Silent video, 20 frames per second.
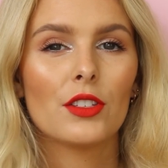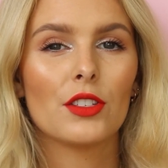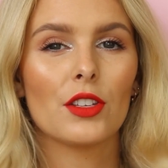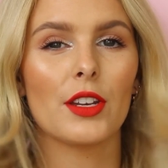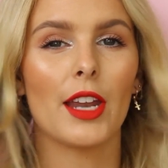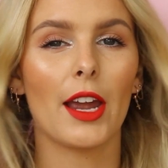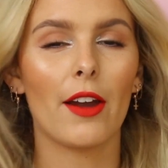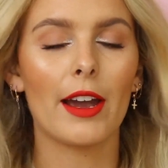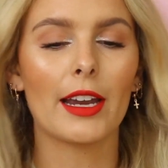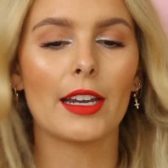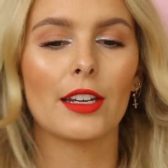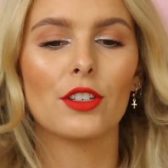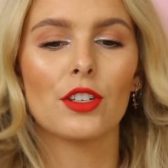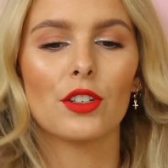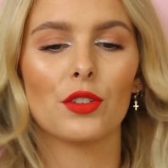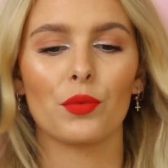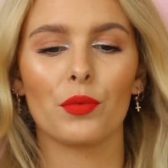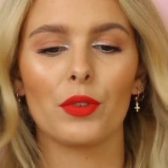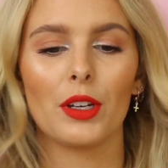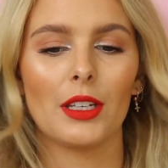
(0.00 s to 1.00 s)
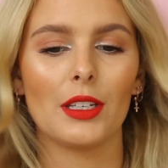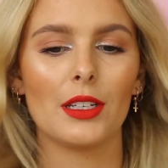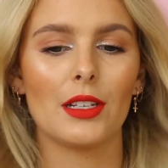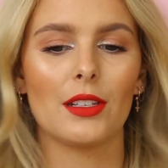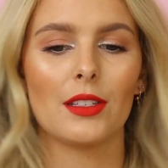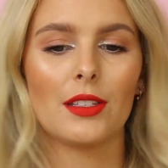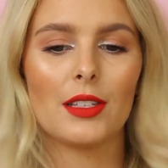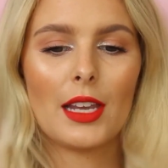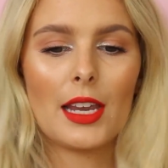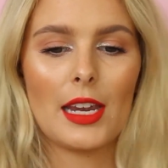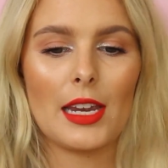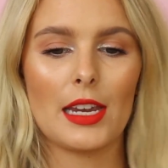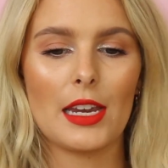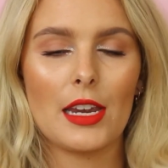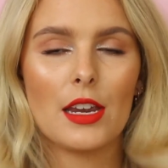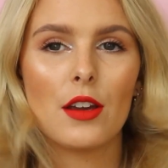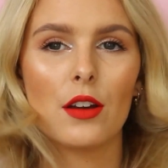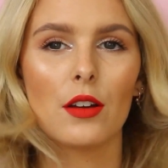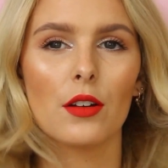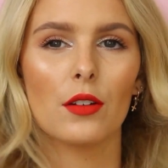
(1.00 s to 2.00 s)
So now I can just really
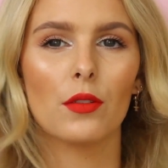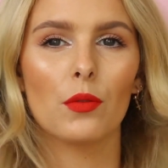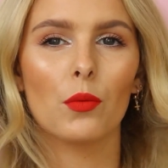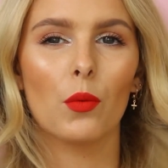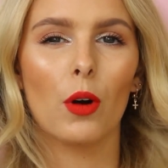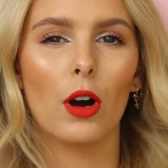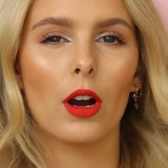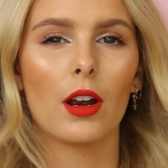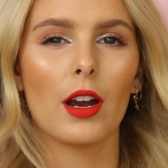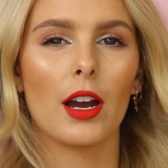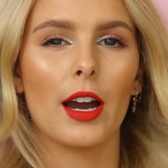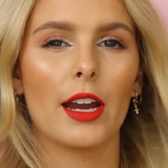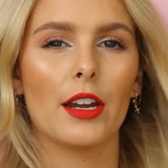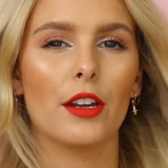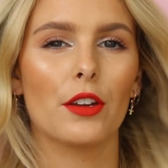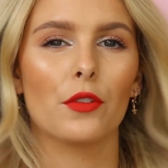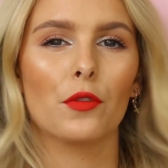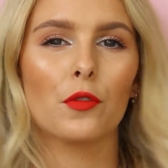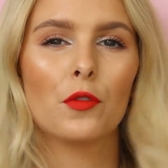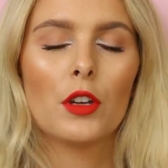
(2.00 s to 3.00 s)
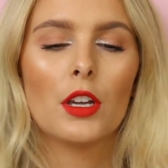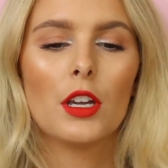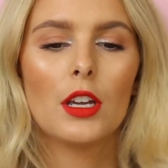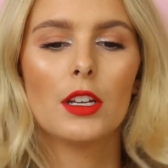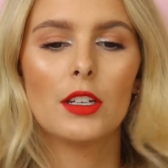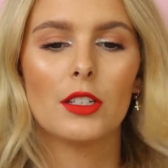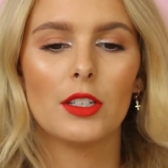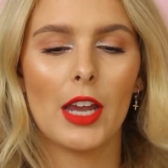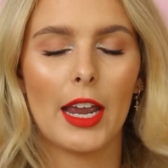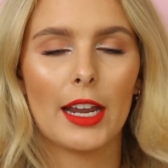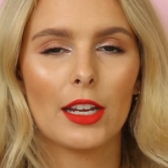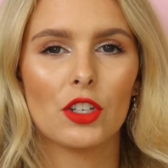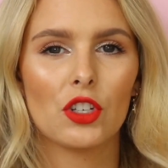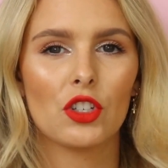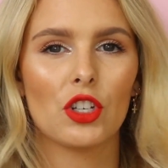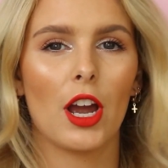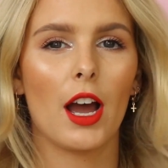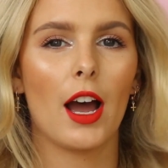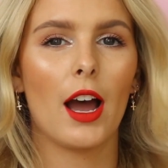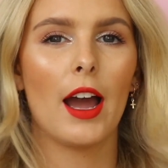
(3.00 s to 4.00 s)
see what kind of
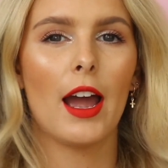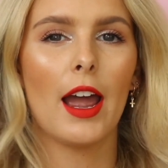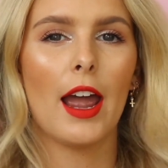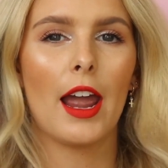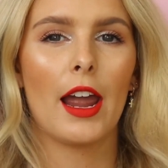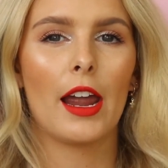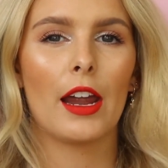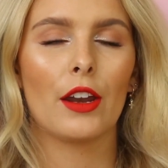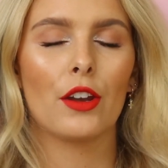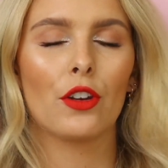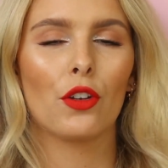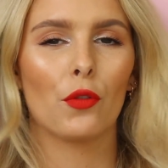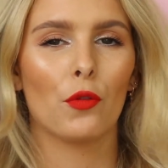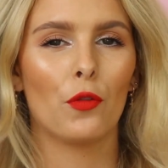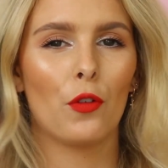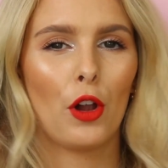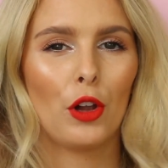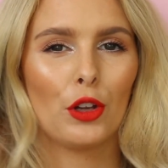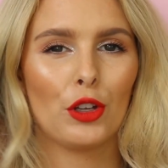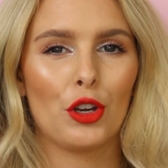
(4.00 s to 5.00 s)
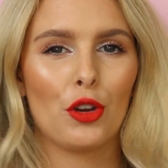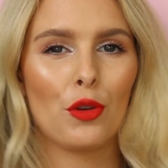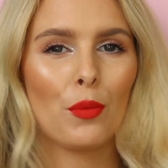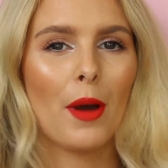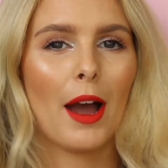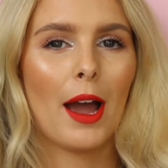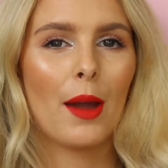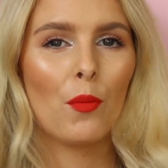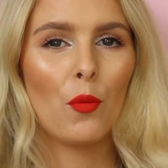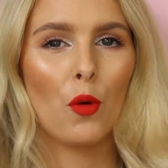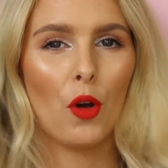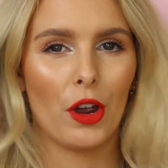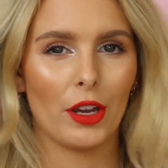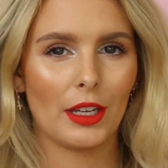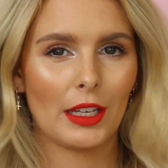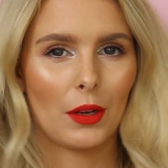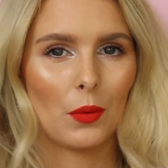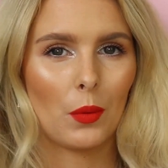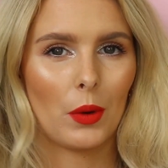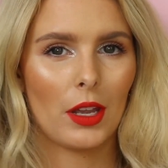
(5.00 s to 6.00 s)
texture and volume I'm
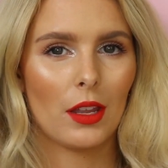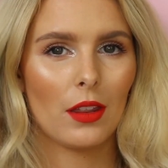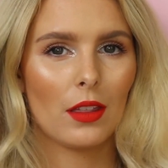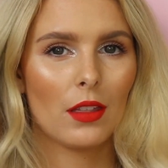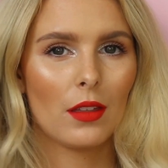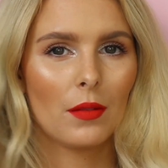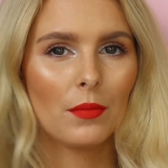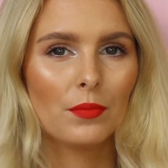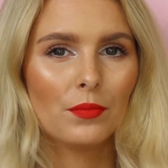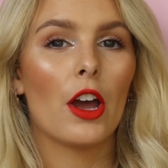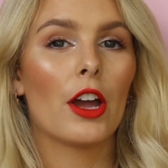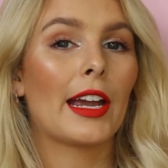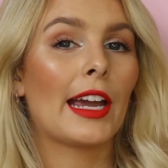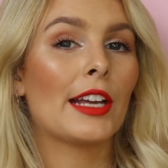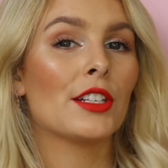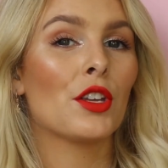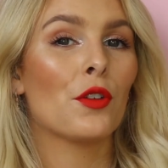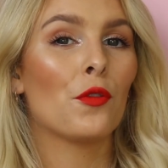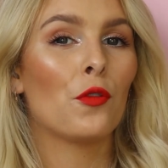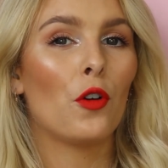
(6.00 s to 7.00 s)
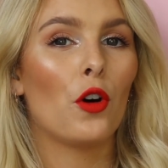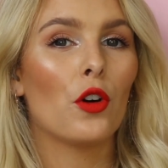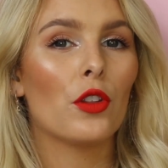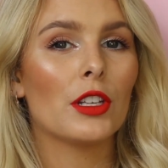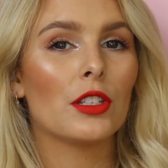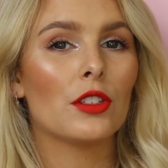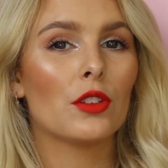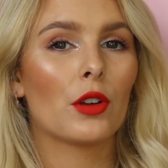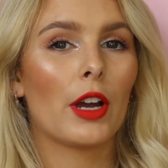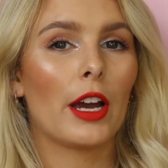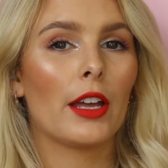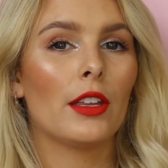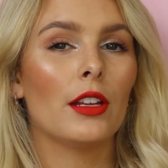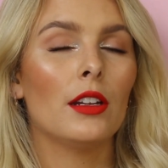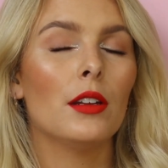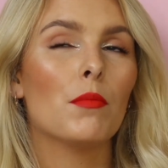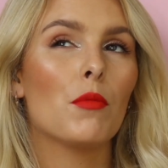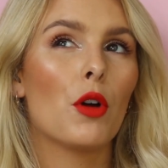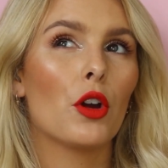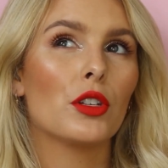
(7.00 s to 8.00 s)
working with. Okay, so for this look, I
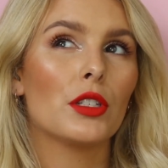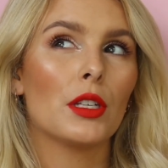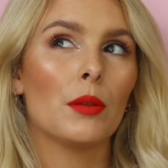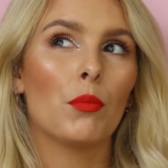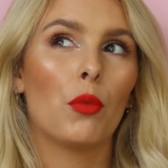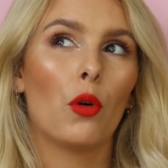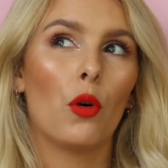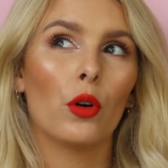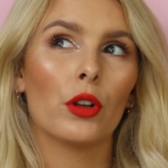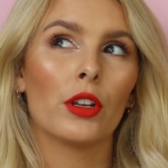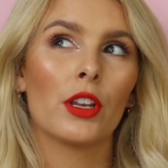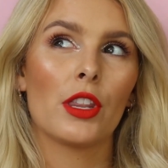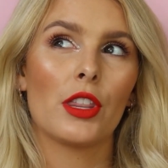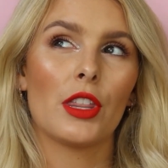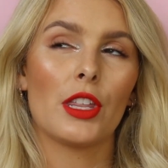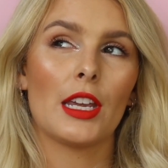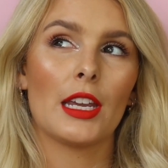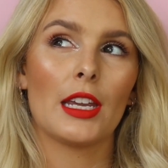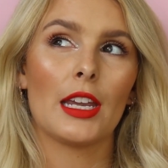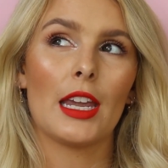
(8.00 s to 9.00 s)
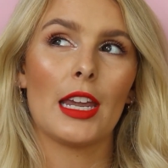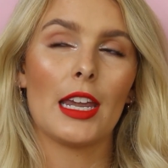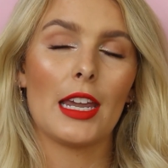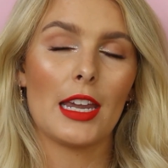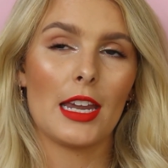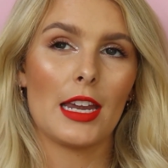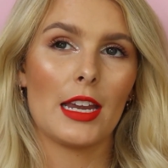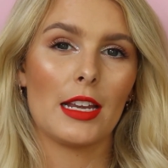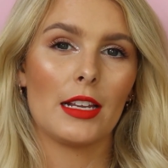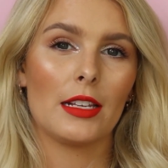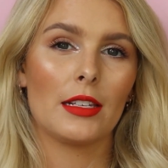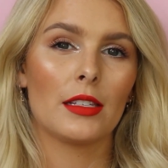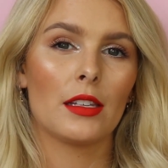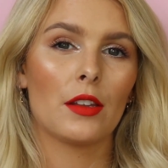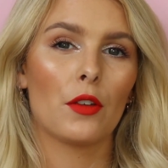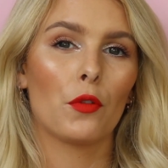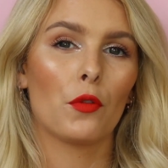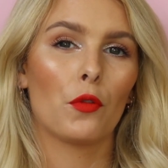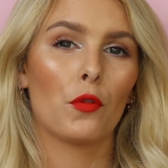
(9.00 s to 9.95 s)
think the most important thing is